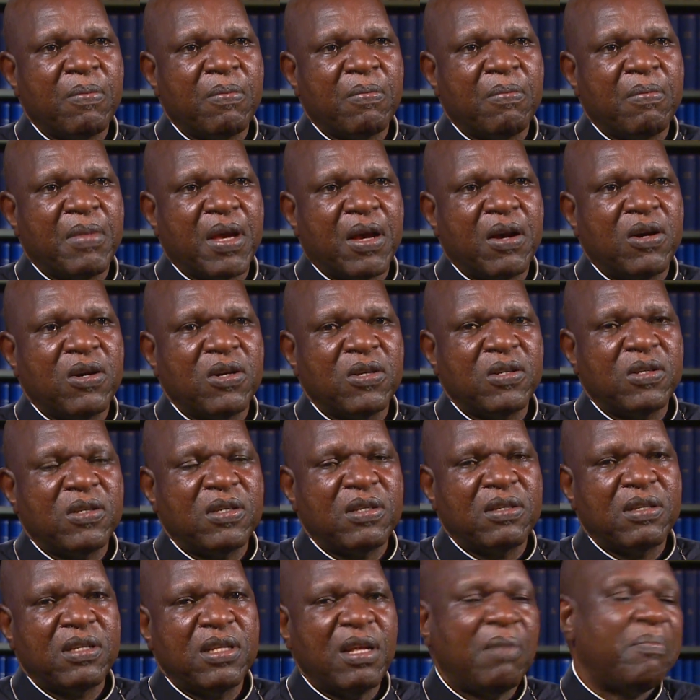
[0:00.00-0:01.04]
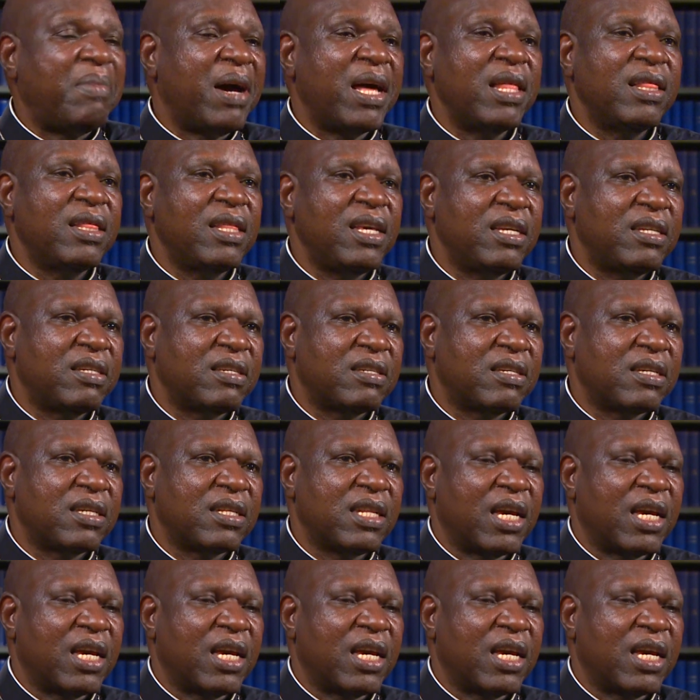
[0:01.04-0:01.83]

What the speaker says: because the bandits,